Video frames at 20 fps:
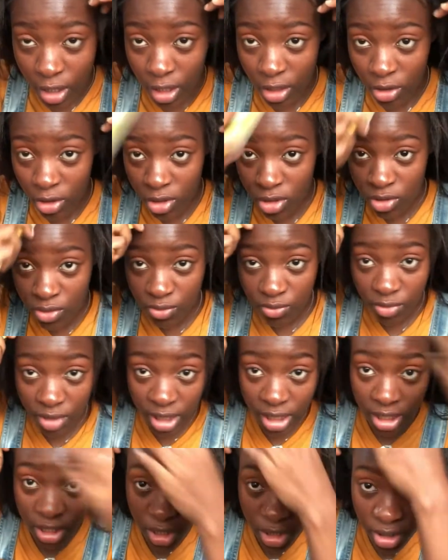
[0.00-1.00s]
looks
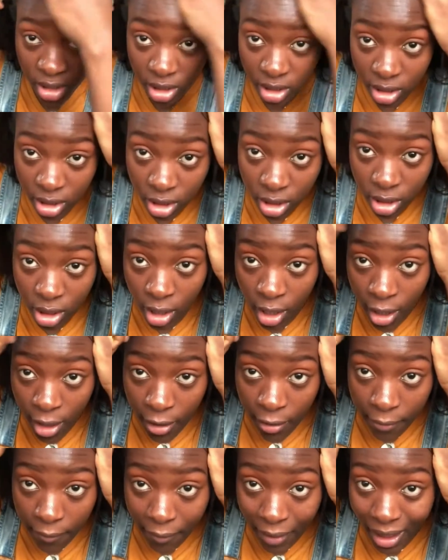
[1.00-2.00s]
really good.
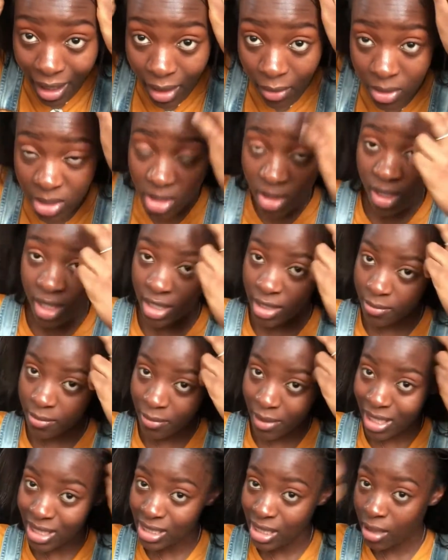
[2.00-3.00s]
My hair was already
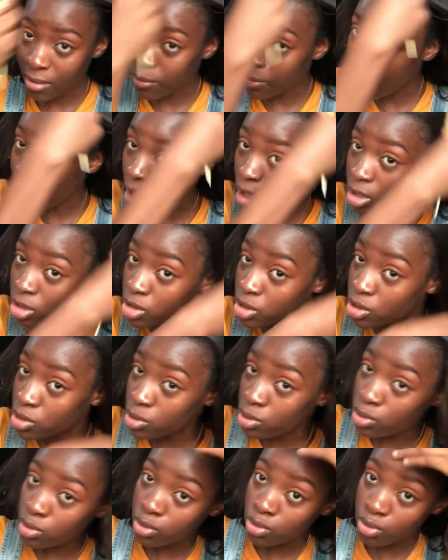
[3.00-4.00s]
patted prior
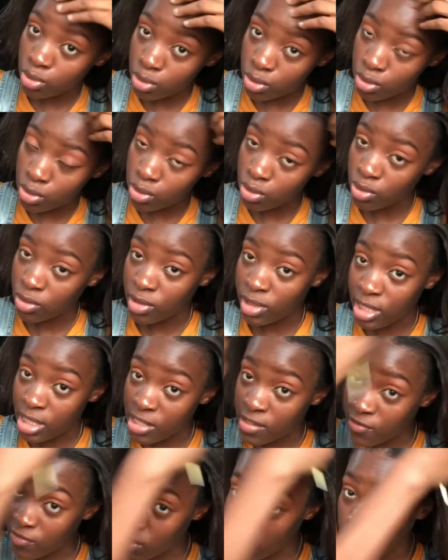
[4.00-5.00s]
to
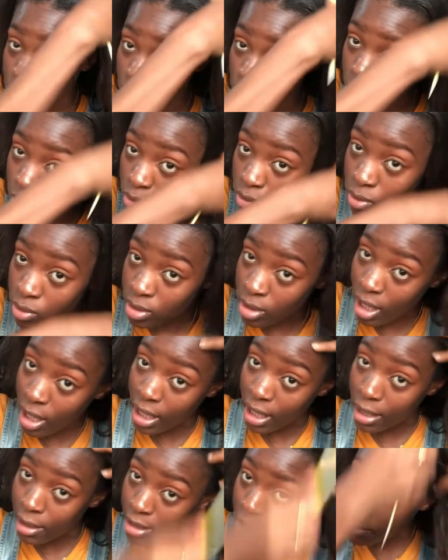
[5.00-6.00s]
this video.
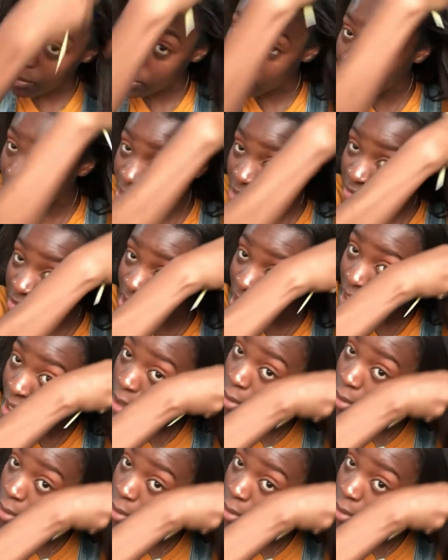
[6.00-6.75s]
Like in the protective style